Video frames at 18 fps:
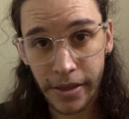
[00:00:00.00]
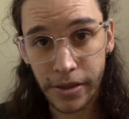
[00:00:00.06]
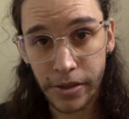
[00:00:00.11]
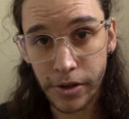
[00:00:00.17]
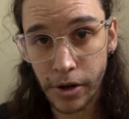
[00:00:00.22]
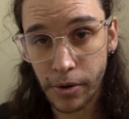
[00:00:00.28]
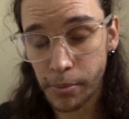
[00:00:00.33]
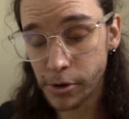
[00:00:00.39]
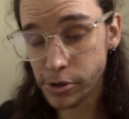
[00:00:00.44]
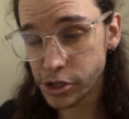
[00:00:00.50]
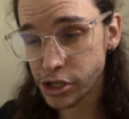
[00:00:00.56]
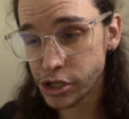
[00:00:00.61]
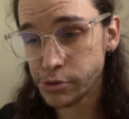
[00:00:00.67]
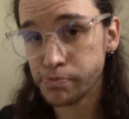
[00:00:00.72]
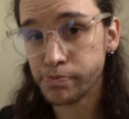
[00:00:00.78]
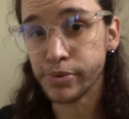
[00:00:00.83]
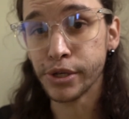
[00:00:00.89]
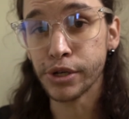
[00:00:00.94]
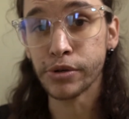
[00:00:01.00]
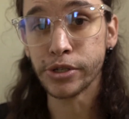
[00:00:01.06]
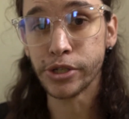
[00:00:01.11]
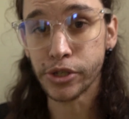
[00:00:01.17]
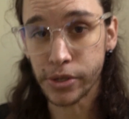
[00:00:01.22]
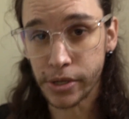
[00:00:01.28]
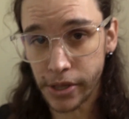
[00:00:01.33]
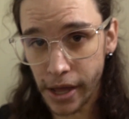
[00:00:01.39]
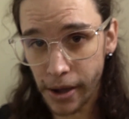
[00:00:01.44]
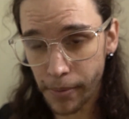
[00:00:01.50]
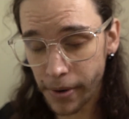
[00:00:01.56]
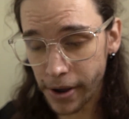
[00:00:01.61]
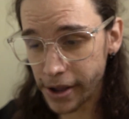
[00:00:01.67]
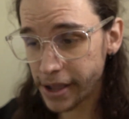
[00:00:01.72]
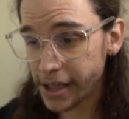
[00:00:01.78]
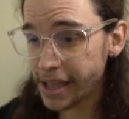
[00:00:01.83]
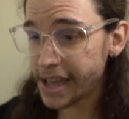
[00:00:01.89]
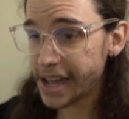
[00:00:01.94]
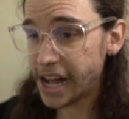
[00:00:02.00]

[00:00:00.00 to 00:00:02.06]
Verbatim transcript: you know, more spiritually that way,